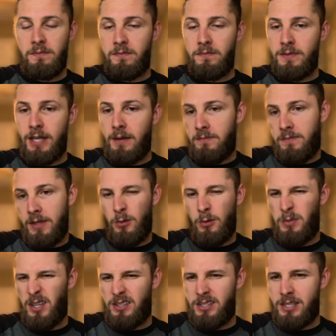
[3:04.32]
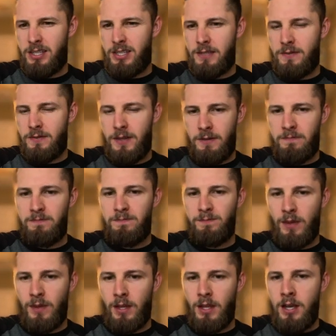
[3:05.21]
yeah, it'll be on the CSV.
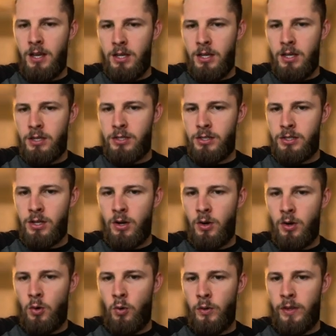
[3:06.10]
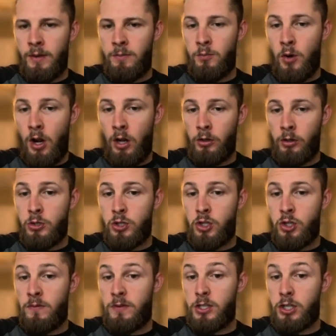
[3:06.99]
So then product or
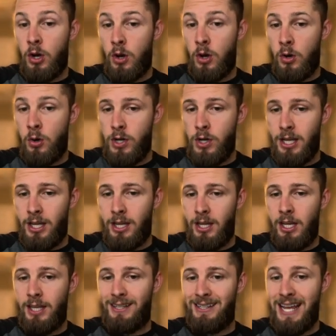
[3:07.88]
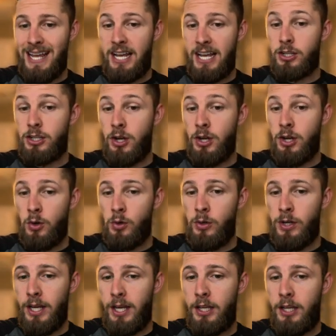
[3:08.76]
service code, NAICS
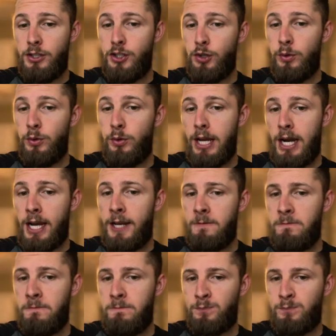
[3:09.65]
code, and UEI.